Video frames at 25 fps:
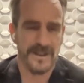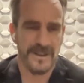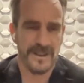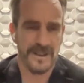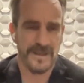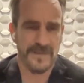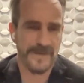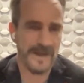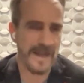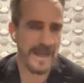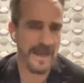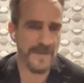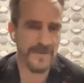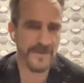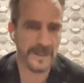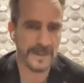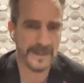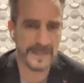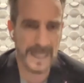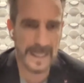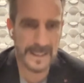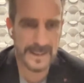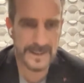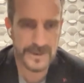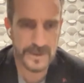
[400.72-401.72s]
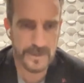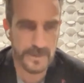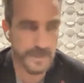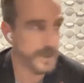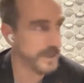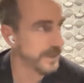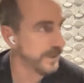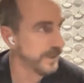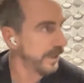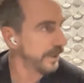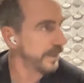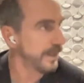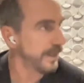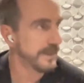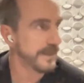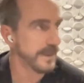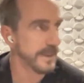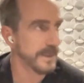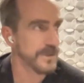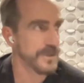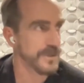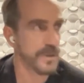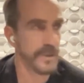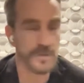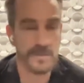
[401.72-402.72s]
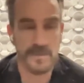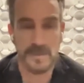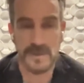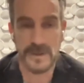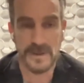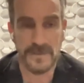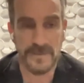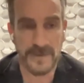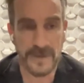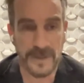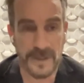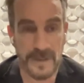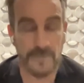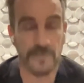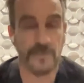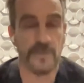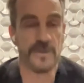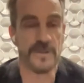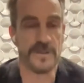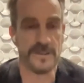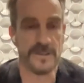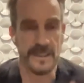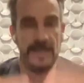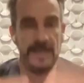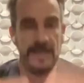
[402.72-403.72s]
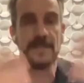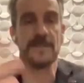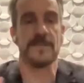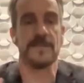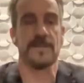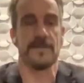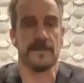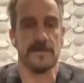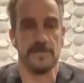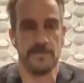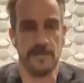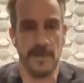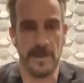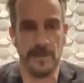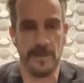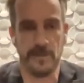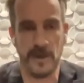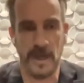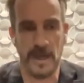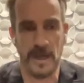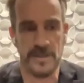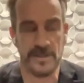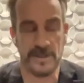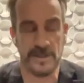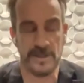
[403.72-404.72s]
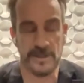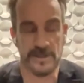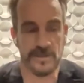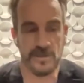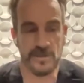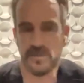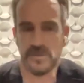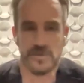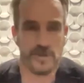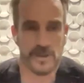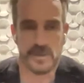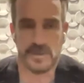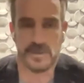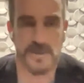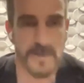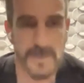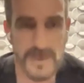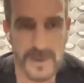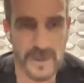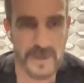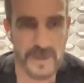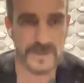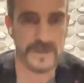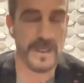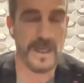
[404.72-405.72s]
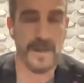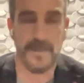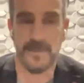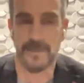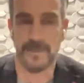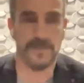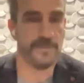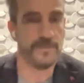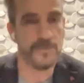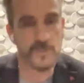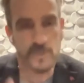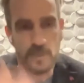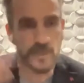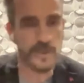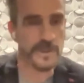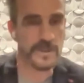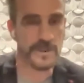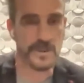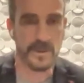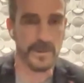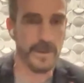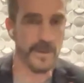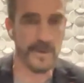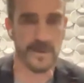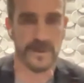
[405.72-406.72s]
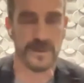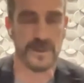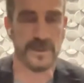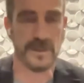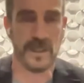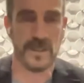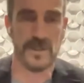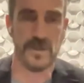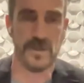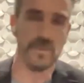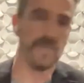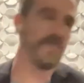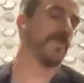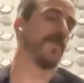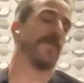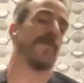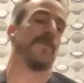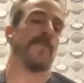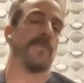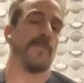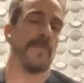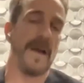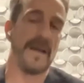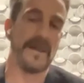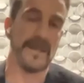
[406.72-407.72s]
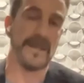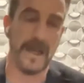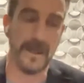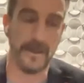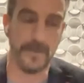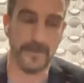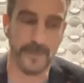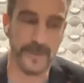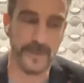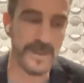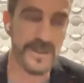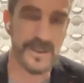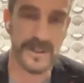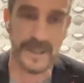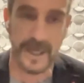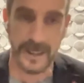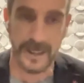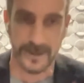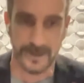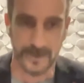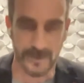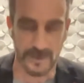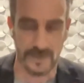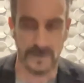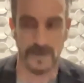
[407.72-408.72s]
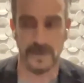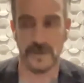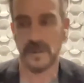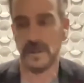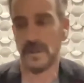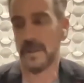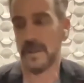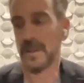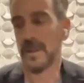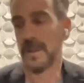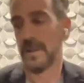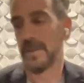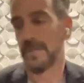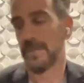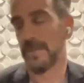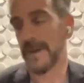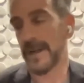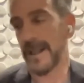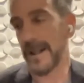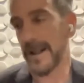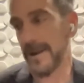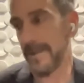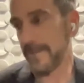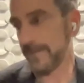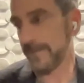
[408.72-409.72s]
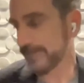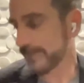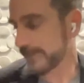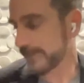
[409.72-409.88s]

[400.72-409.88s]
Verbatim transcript: if I have the talent to be an architect. Judge me if I can present my project. Don't judge me because I'm doing some other thing that you might not appreciate, no? But um,